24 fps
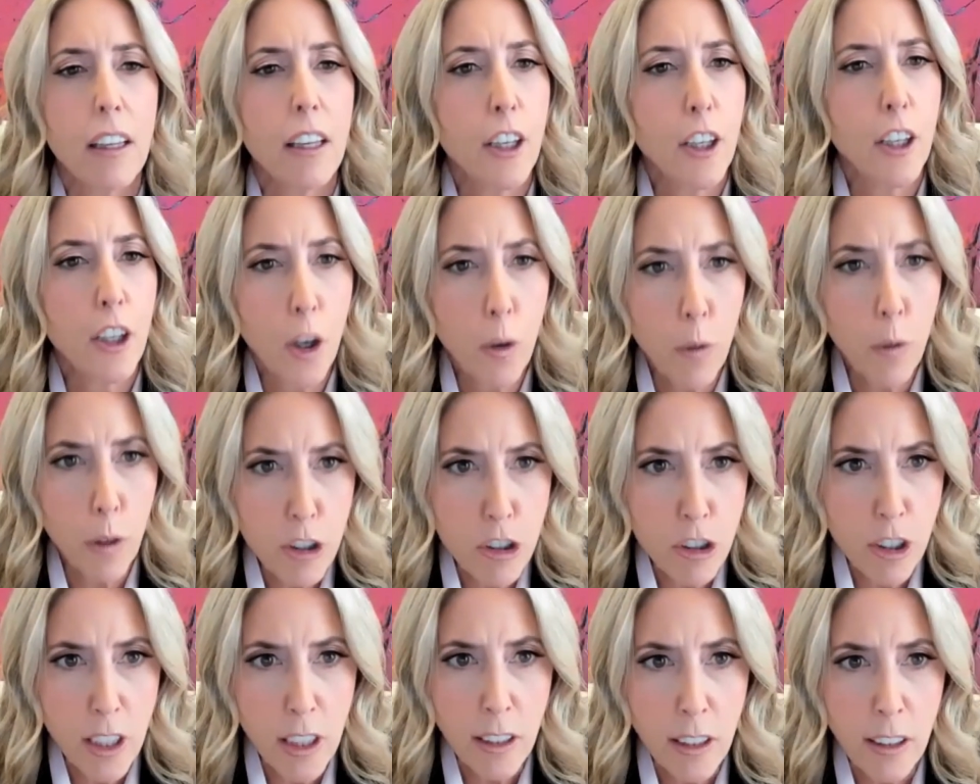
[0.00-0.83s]
you know
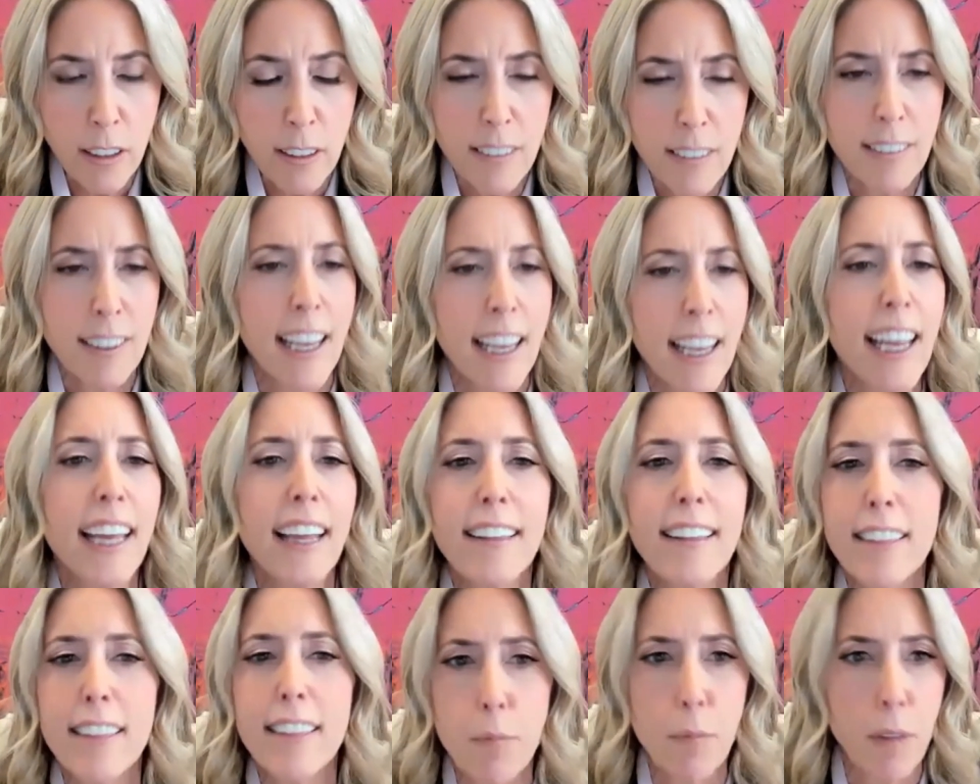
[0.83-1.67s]
what, Gina,
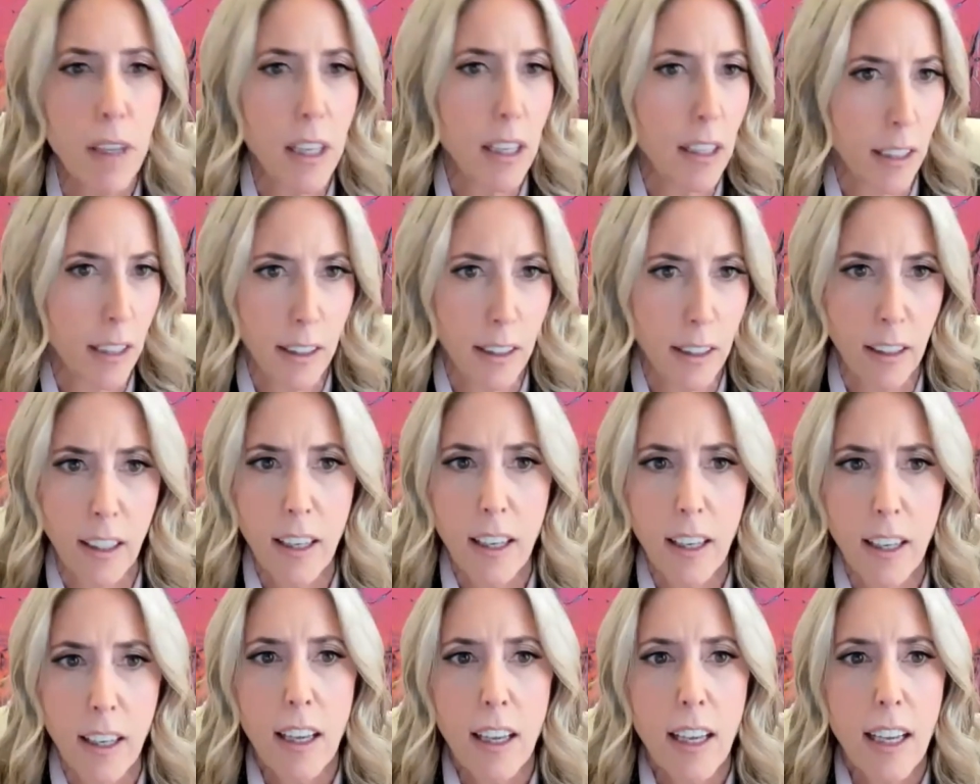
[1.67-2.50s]
take the meeting.
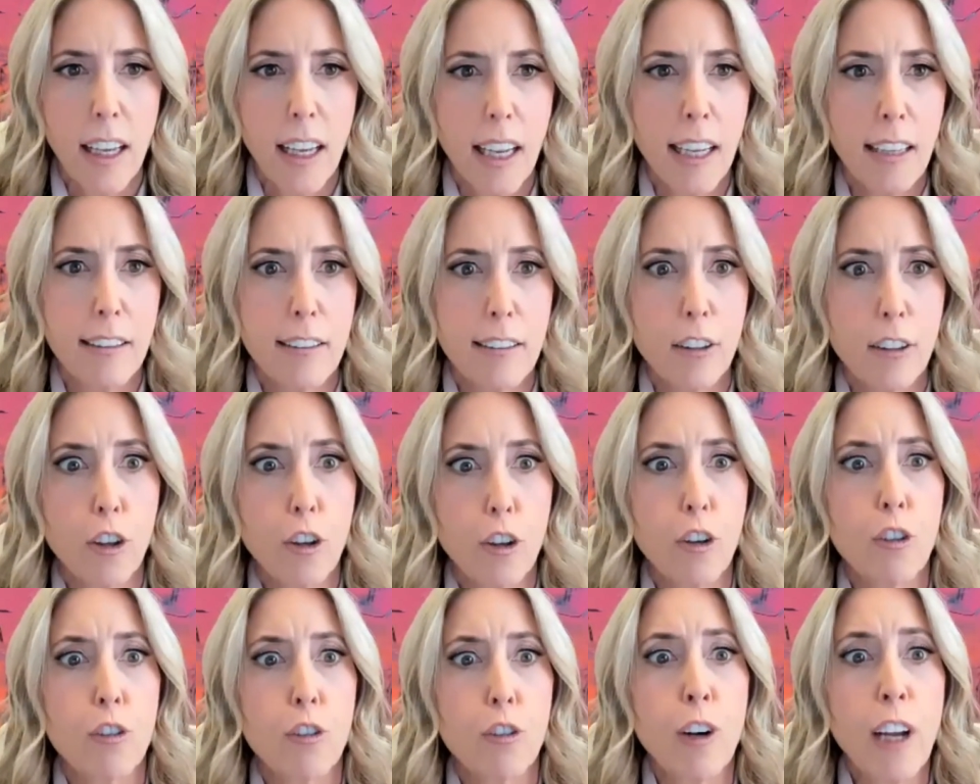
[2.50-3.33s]
It's a
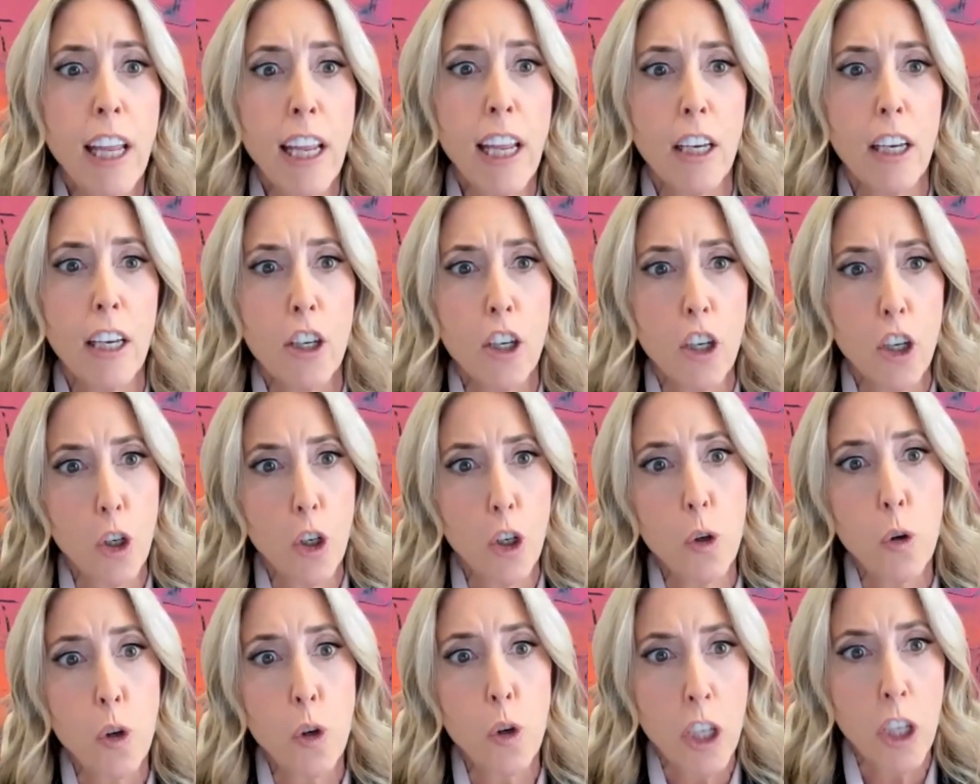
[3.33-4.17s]
great
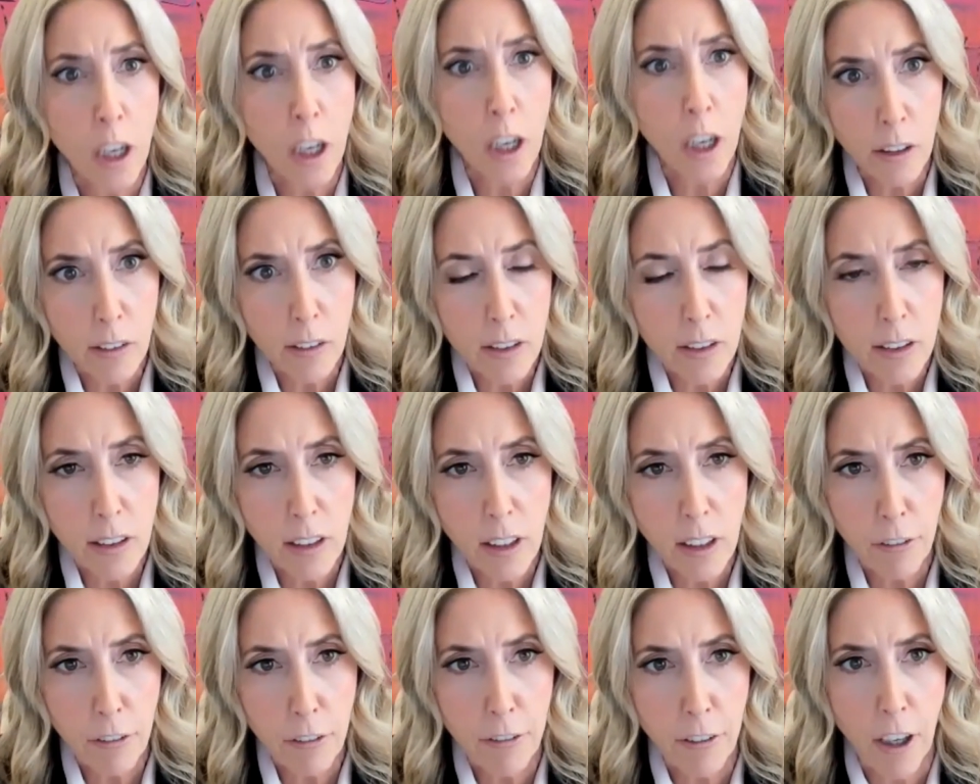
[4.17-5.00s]
new young
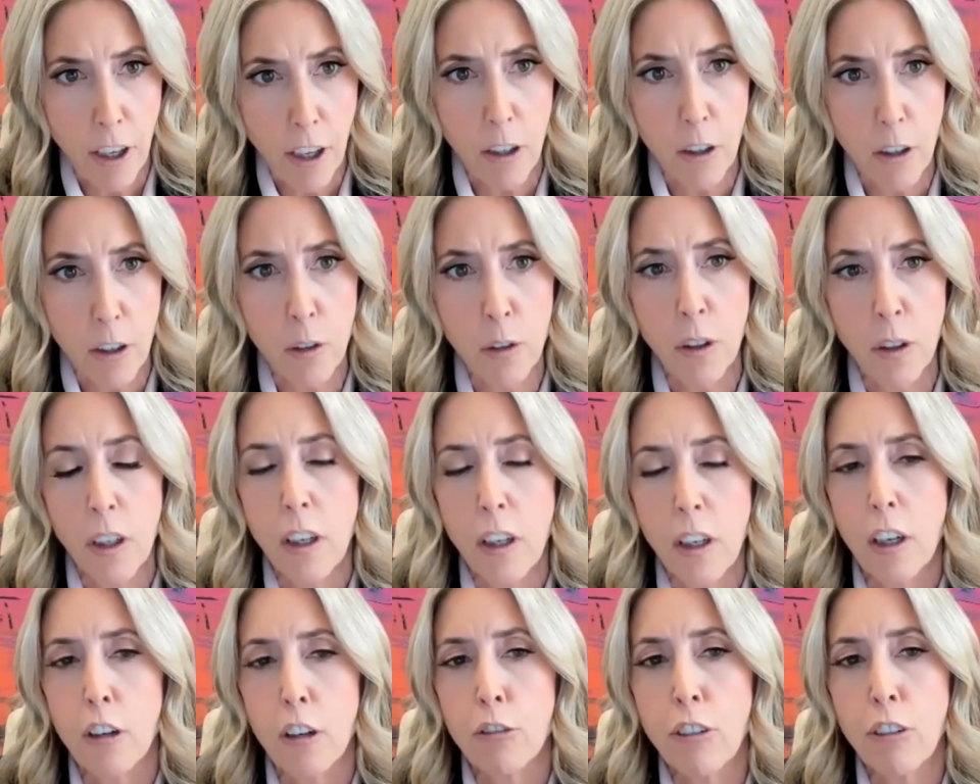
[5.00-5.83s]
CFO.
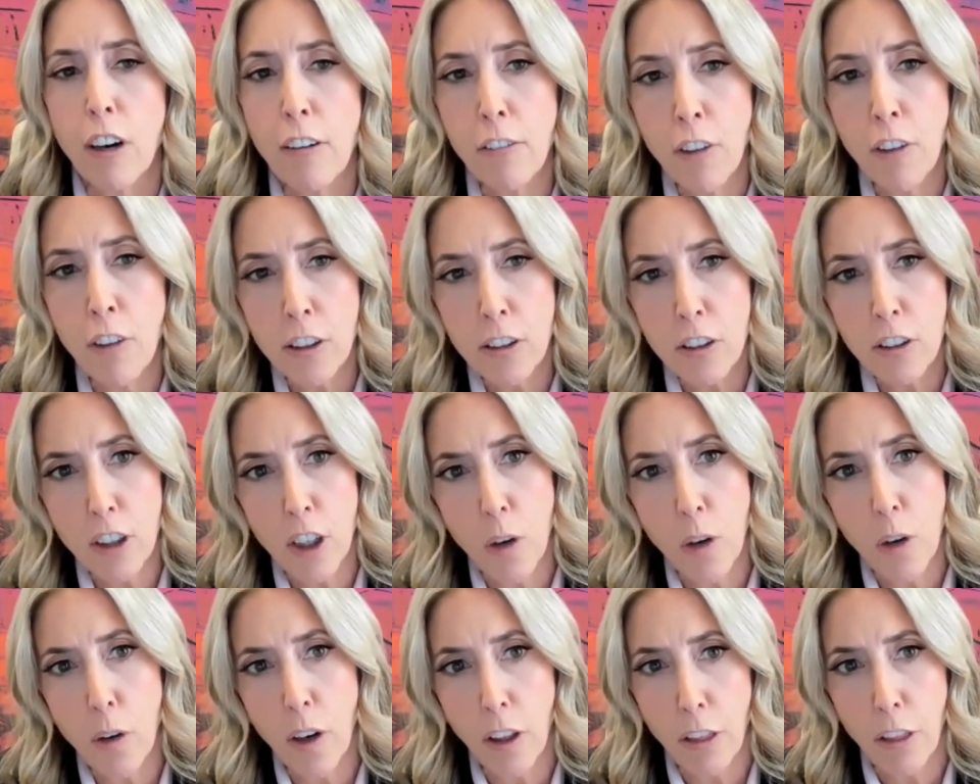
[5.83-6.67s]
Revlon's
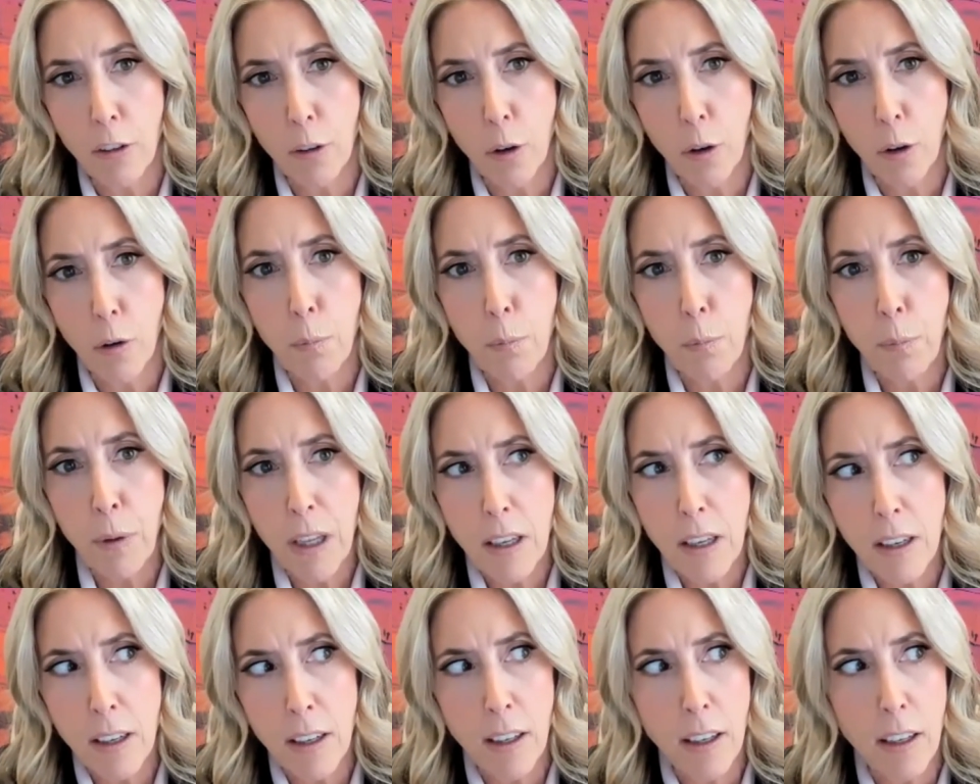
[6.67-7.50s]
going through a
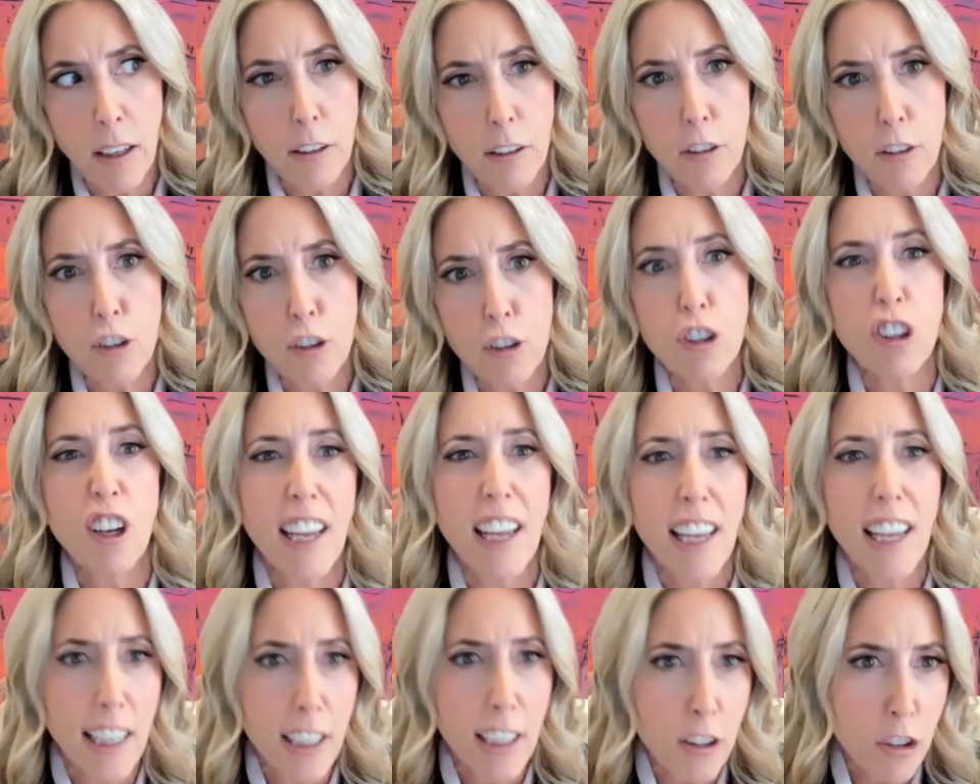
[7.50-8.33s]
big
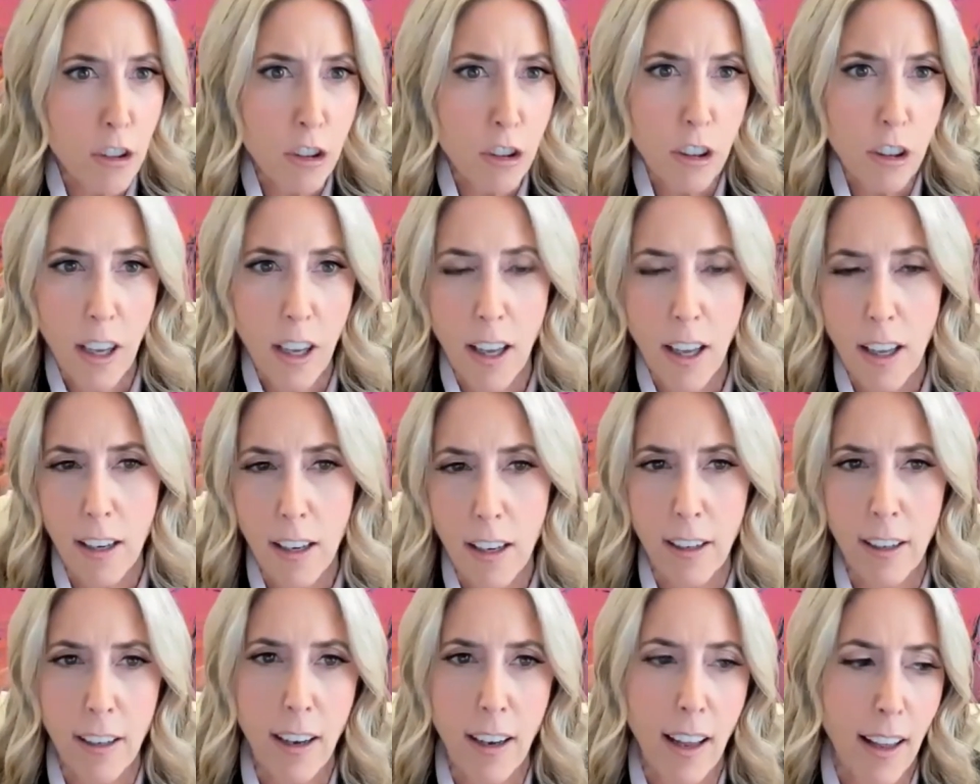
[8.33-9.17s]
change
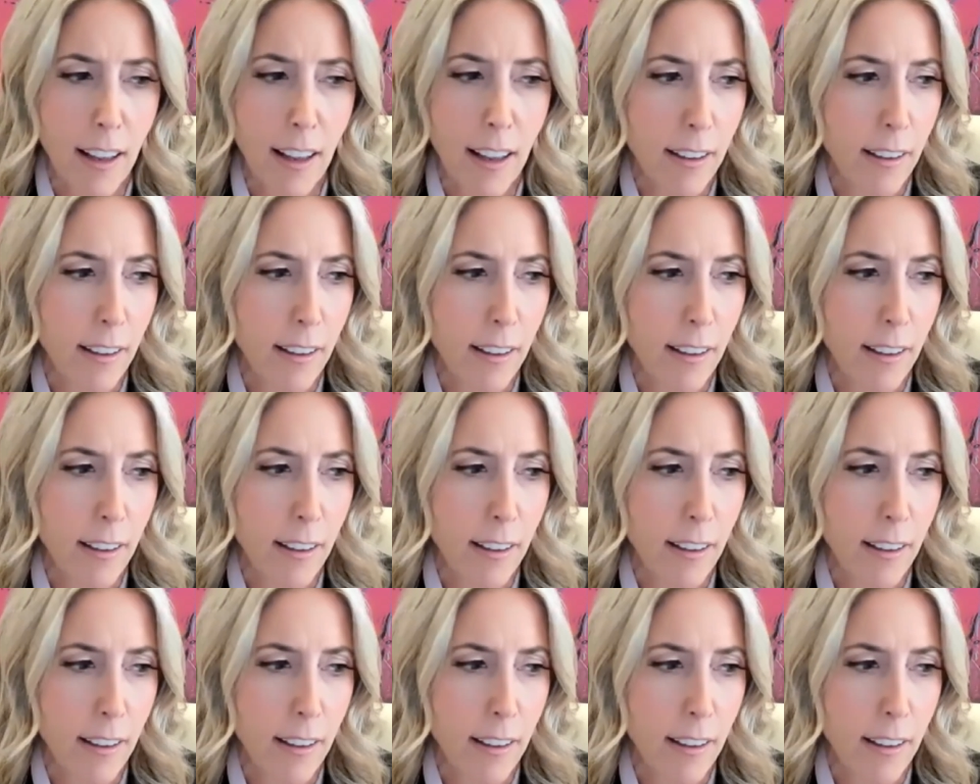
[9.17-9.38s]
and